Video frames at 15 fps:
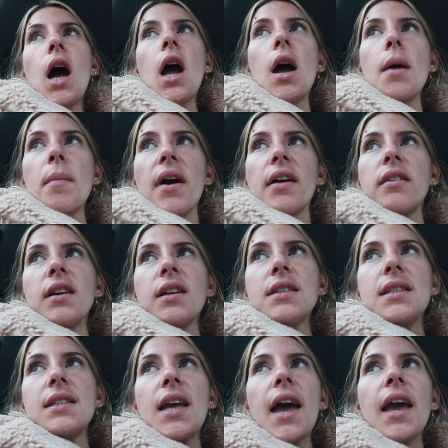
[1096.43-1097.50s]
I think
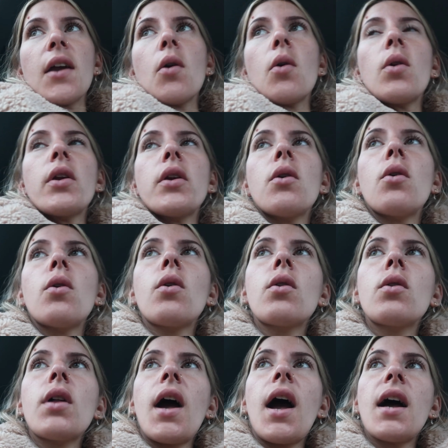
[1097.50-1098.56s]
today, all in
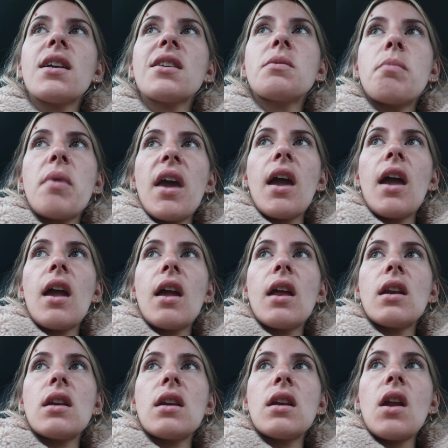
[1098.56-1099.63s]
all, has
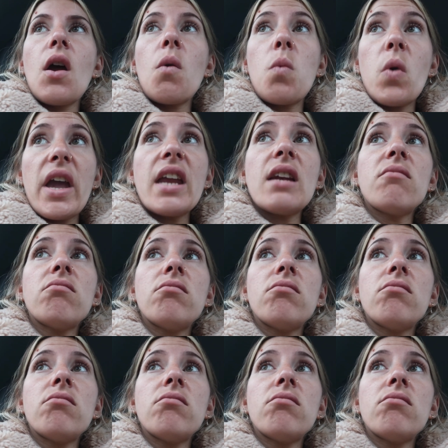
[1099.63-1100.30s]
been a win.